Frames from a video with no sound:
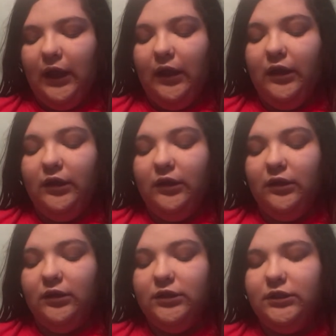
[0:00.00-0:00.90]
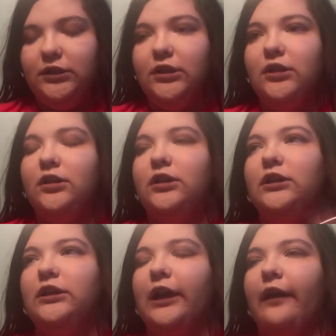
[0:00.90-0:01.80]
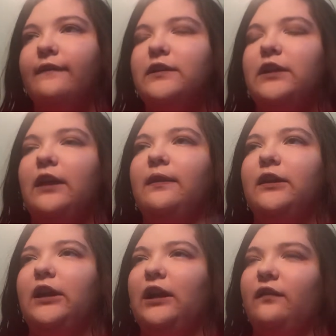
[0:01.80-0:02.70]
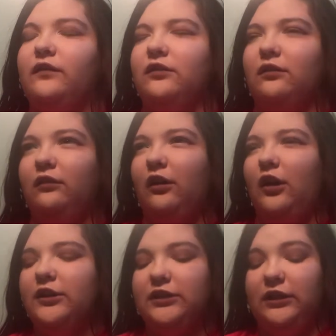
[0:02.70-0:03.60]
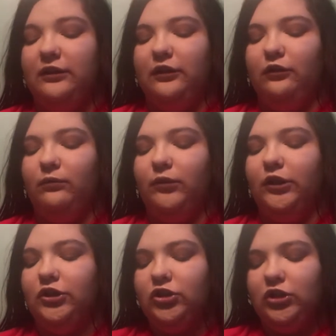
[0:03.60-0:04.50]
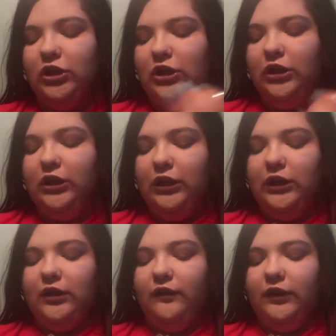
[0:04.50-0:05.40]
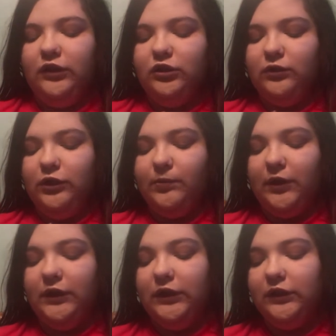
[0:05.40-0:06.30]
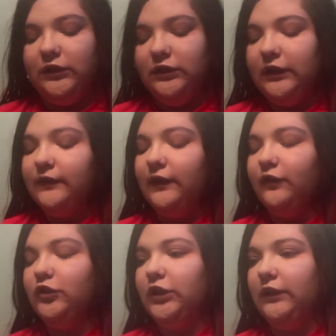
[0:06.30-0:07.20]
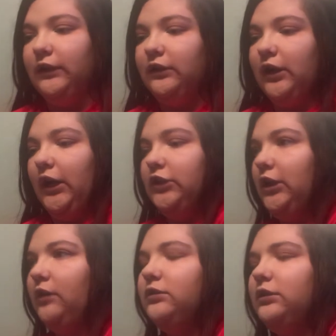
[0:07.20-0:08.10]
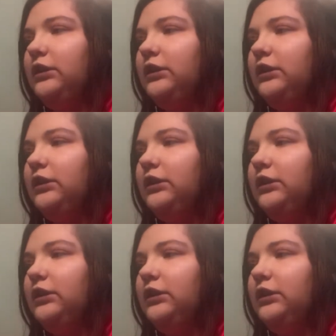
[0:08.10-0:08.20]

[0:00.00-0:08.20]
And yeah, and then I have her gloss and then her blush. I really enjoy her products. I've never tried like her eyeshadows or